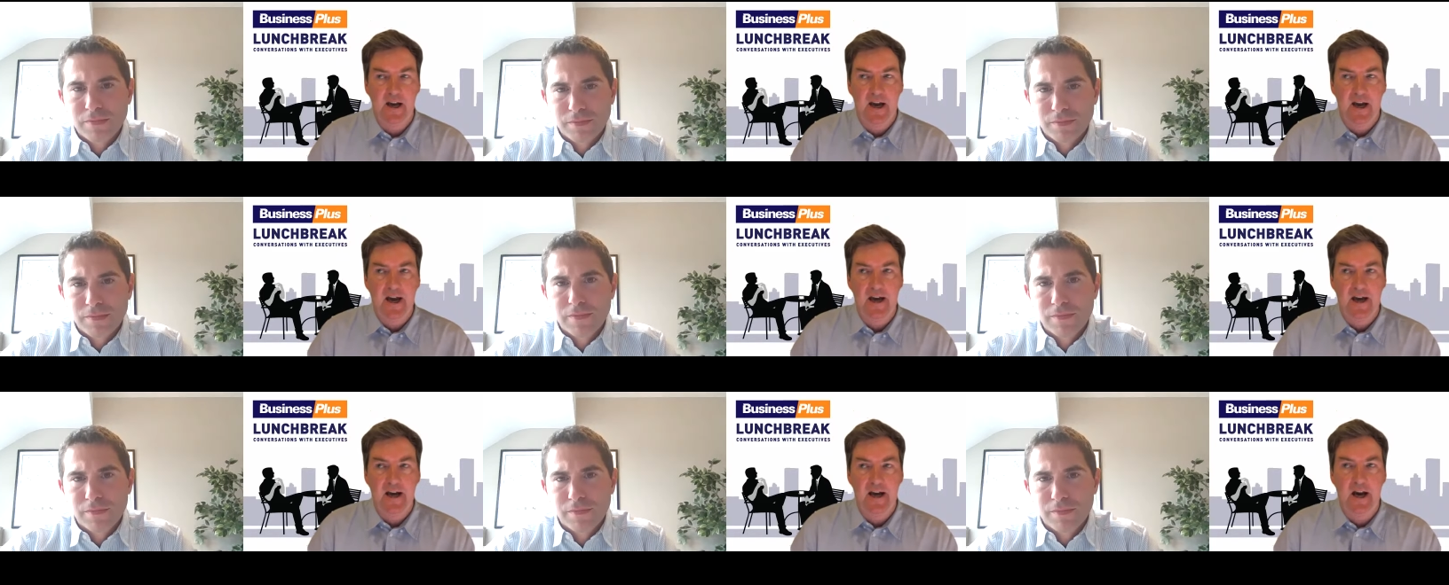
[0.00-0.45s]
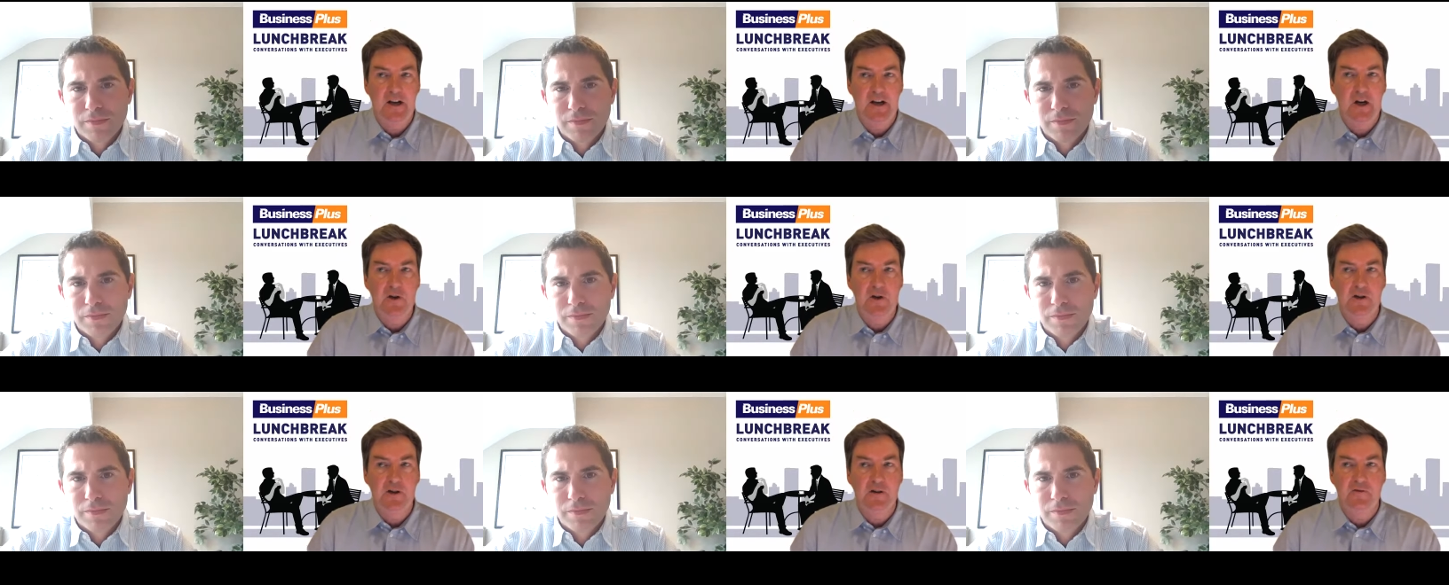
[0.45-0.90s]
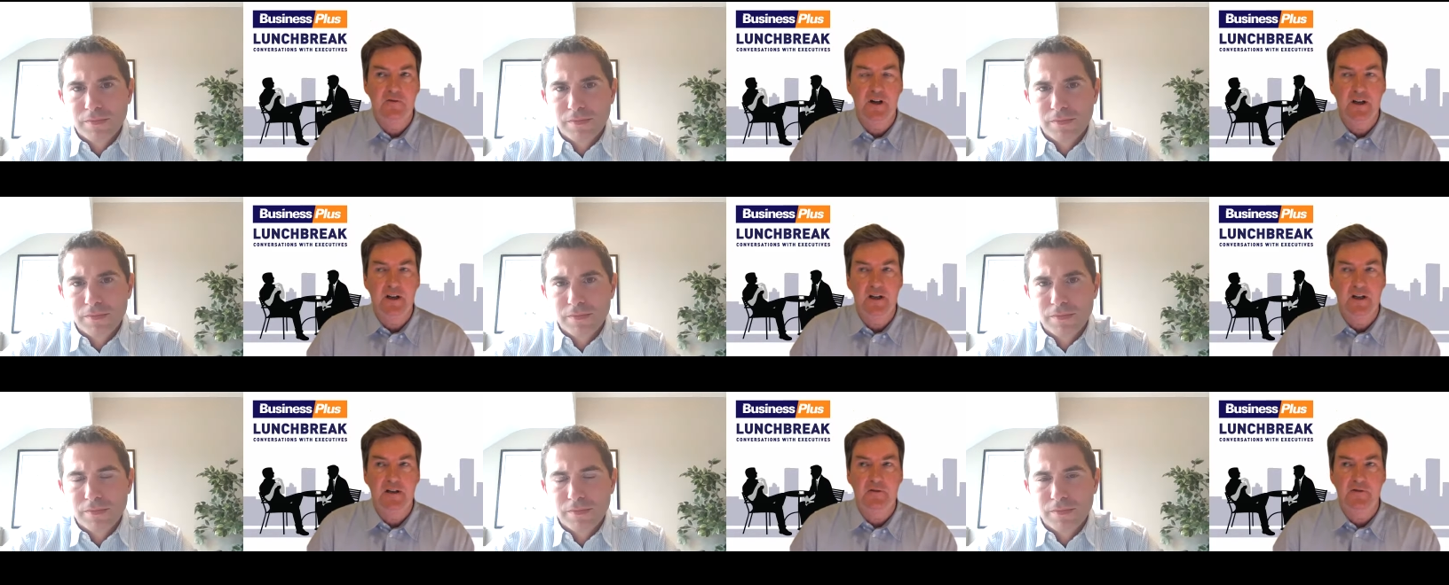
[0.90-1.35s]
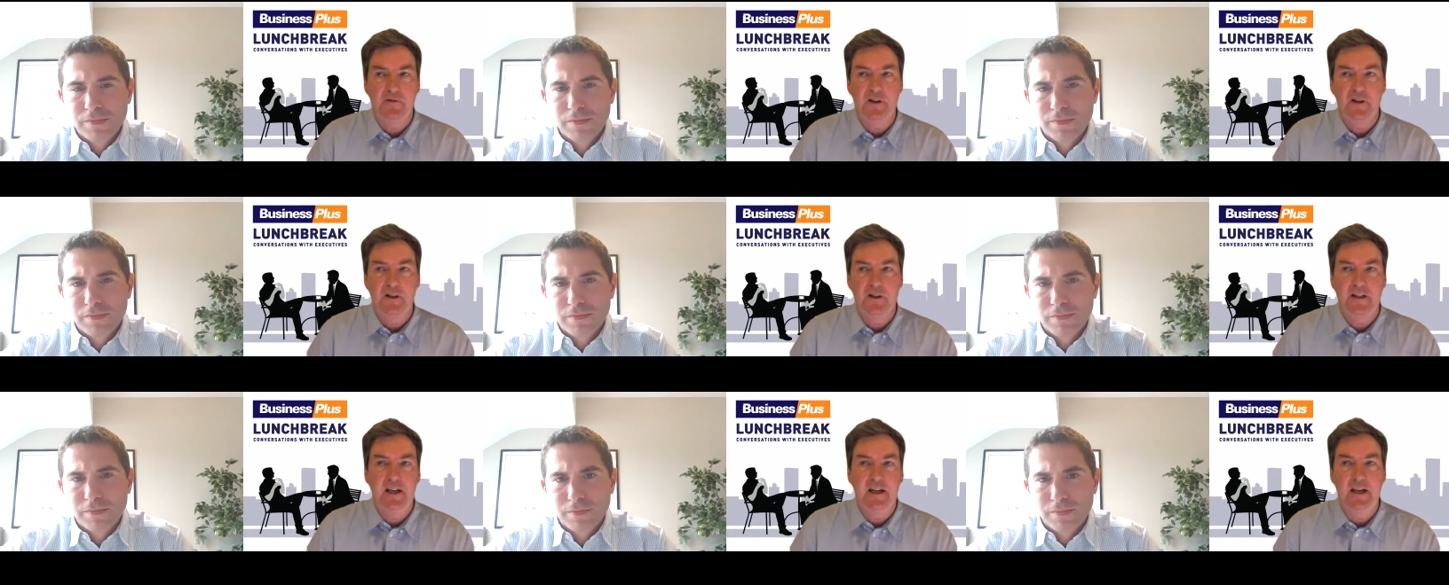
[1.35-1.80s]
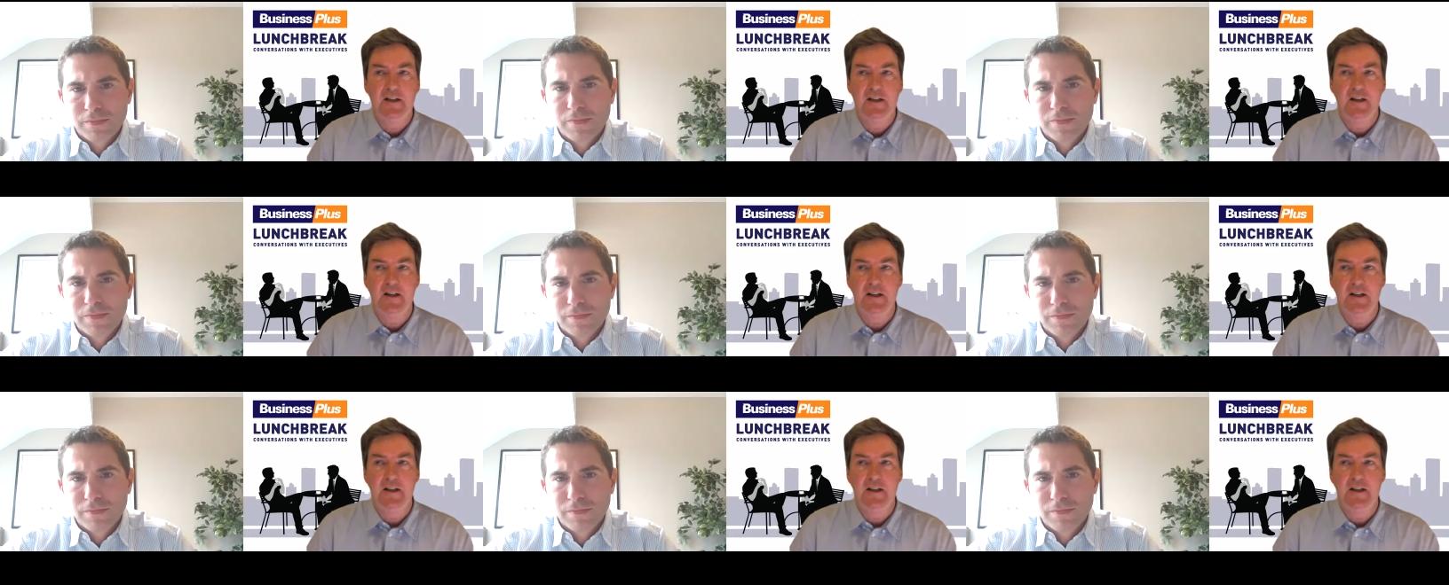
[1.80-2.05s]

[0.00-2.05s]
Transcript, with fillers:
Speaker 1: uh, i know you're very very keen